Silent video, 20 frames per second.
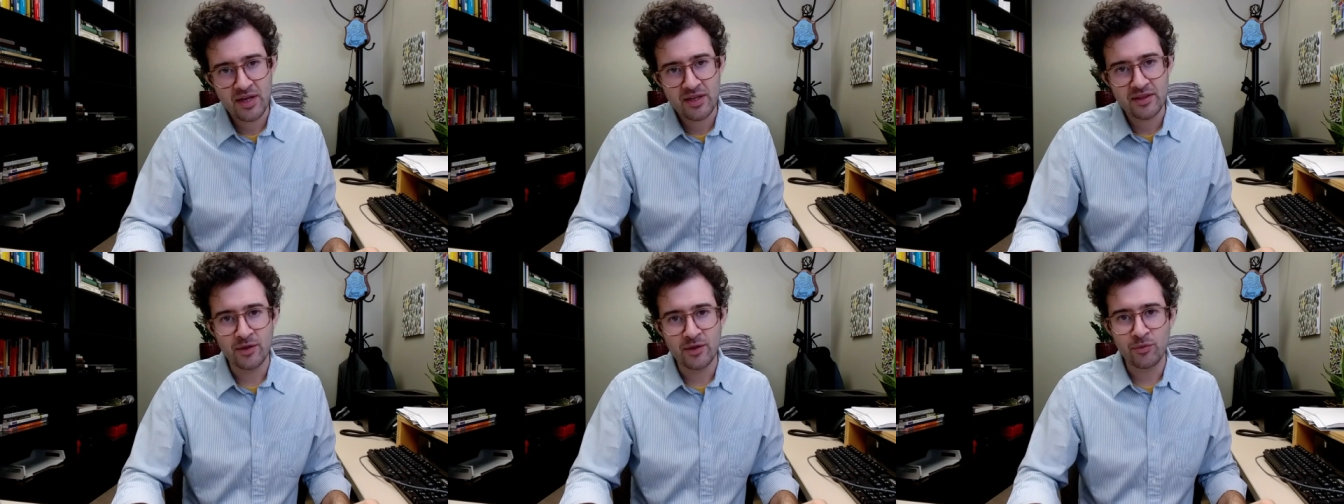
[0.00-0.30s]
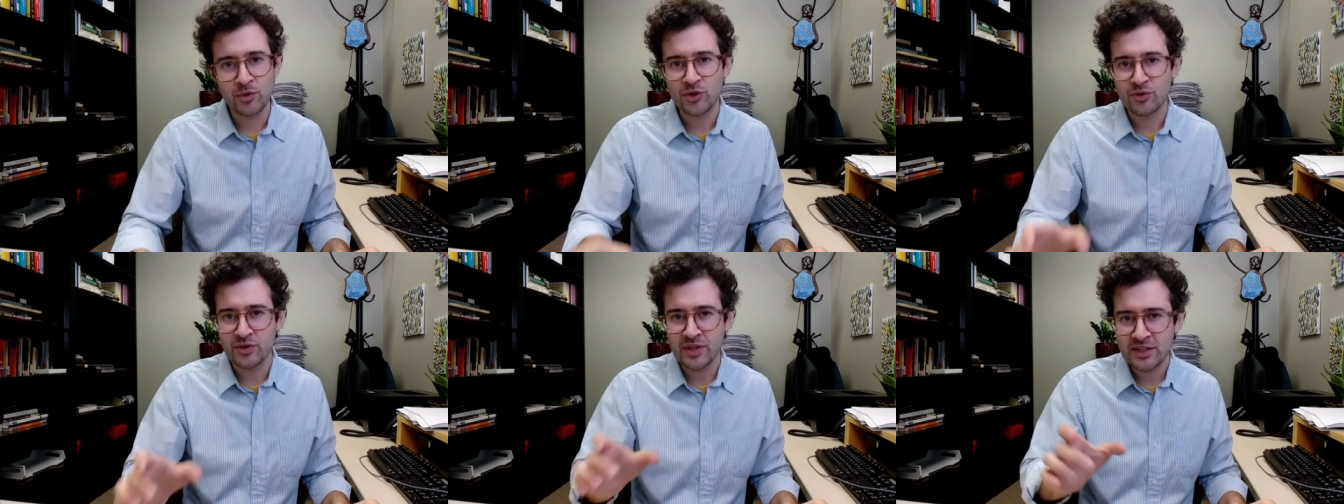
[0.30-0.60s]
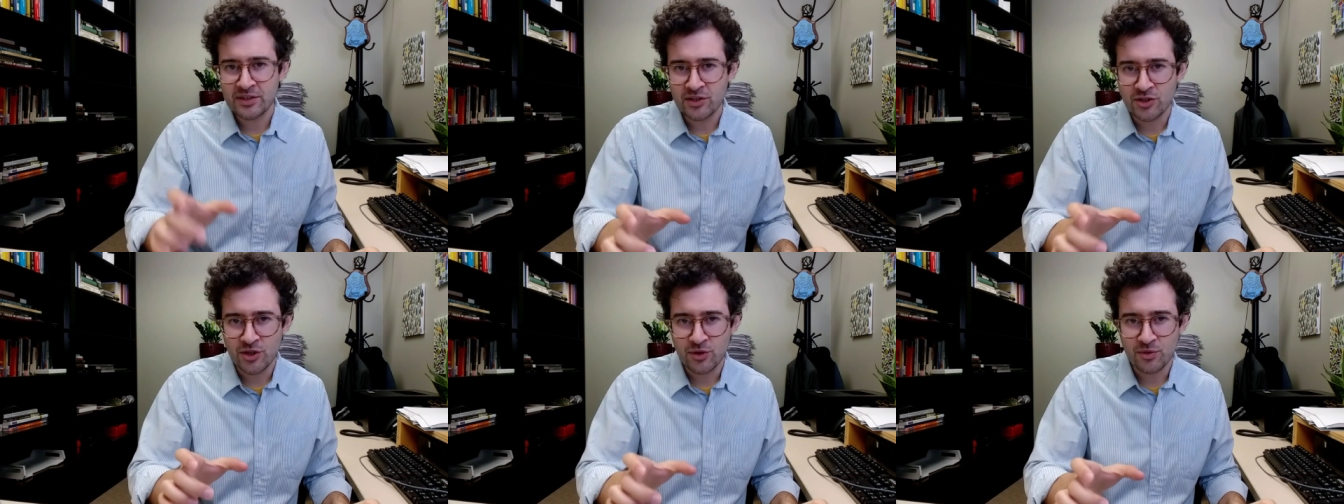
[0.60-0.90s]
then what you need
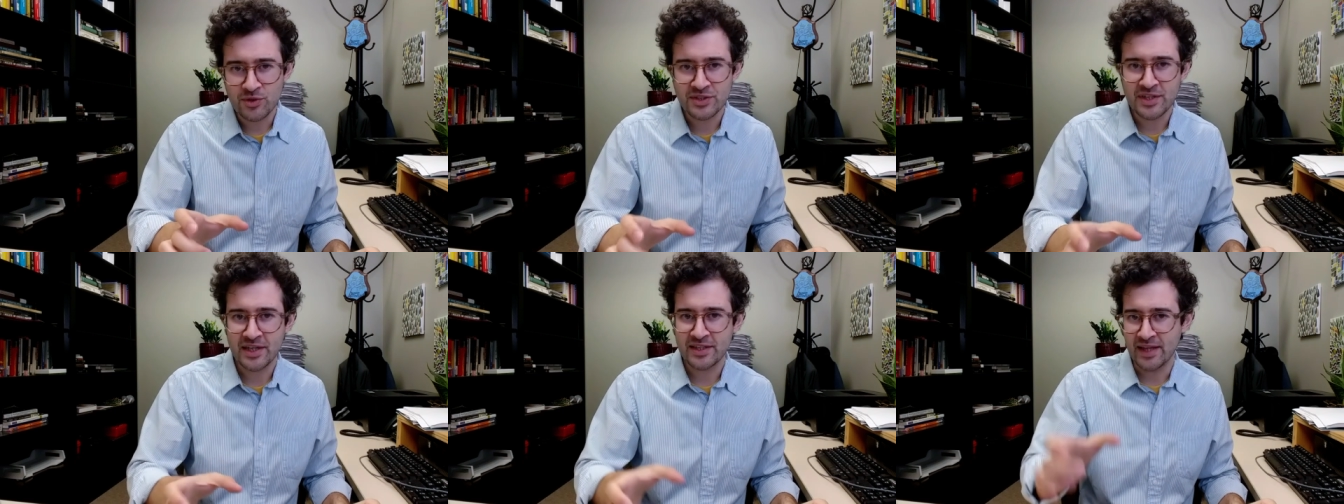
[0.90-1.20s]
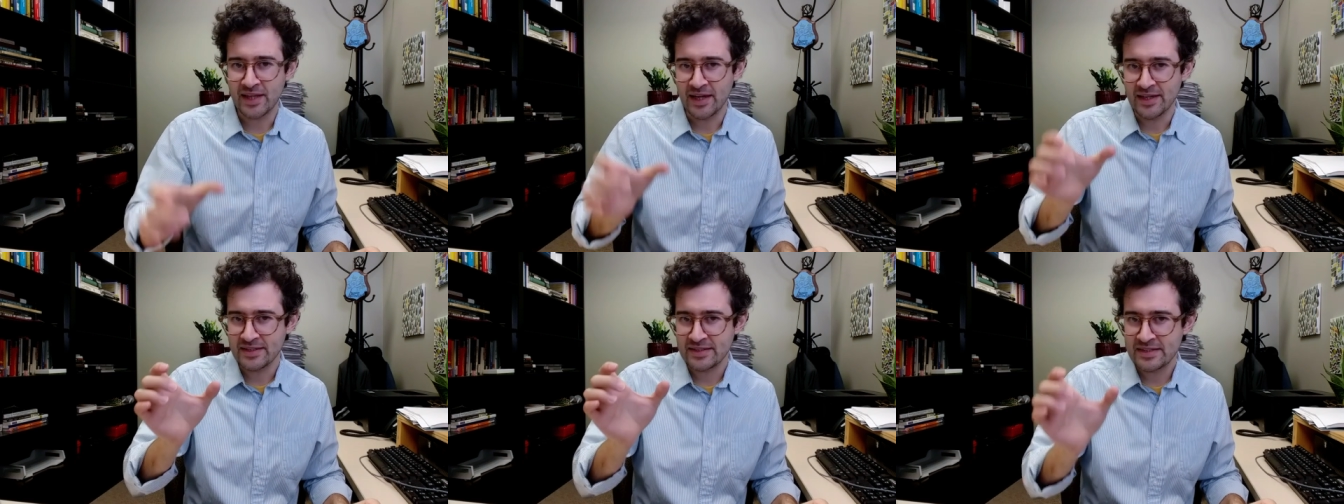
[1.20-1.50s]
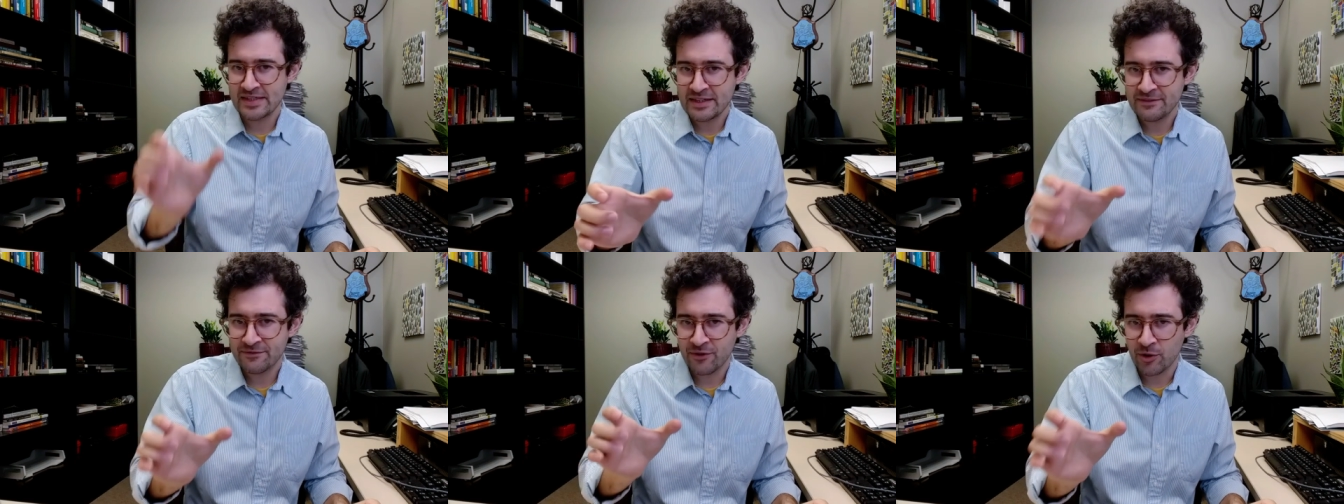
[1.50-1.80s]
to do is take that
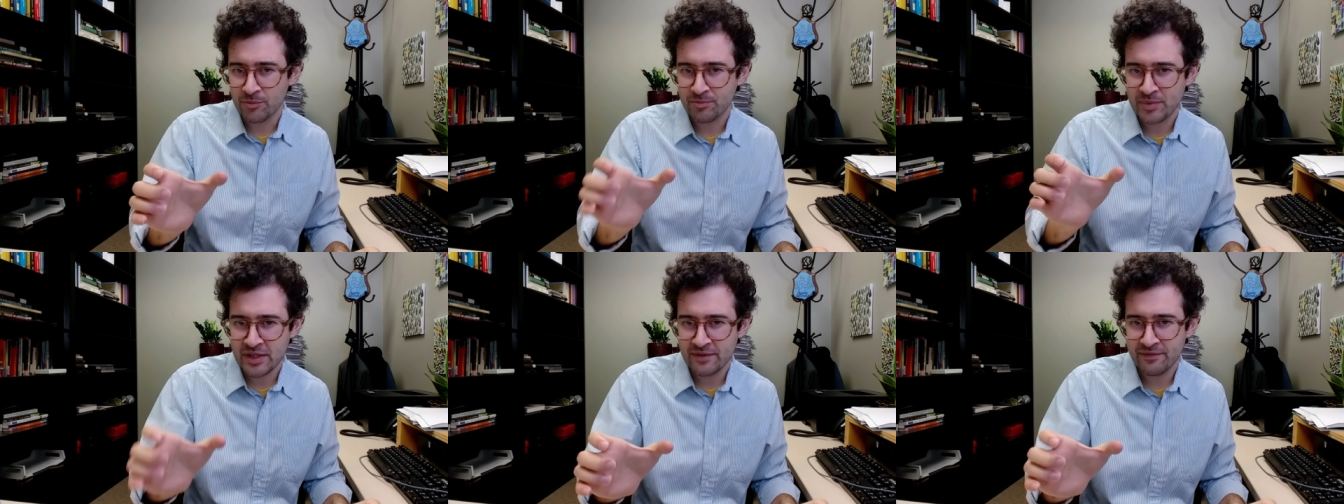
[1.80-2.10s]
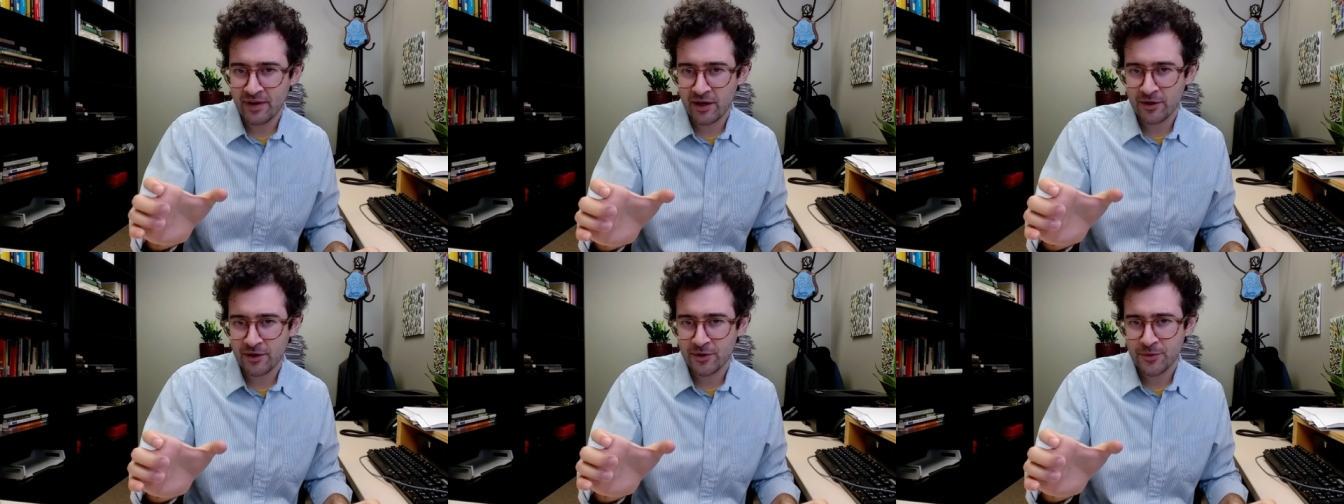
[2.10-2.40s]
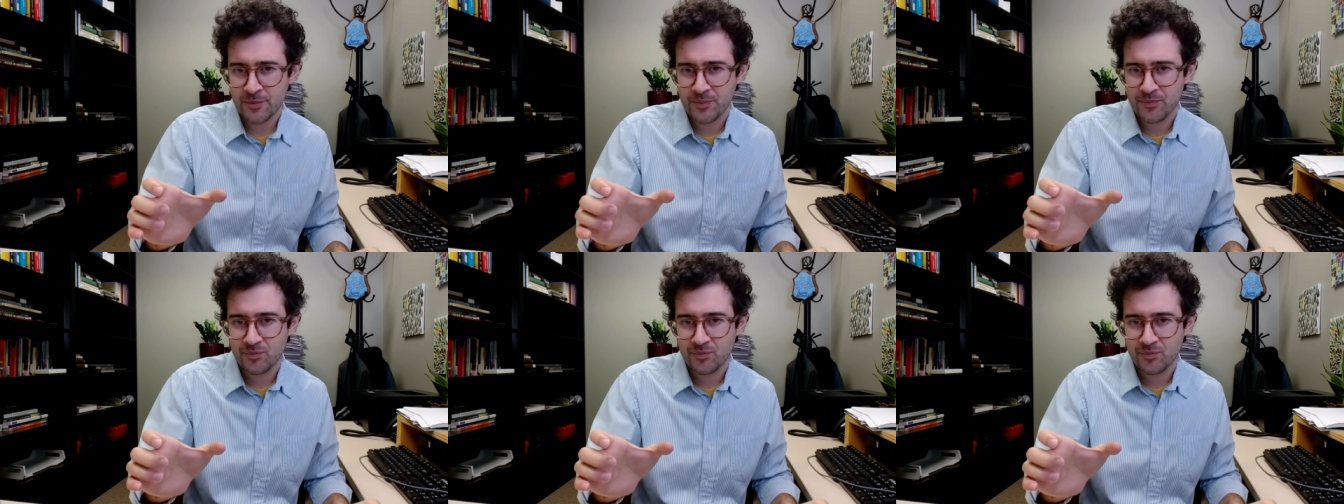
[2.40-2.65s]
default p-value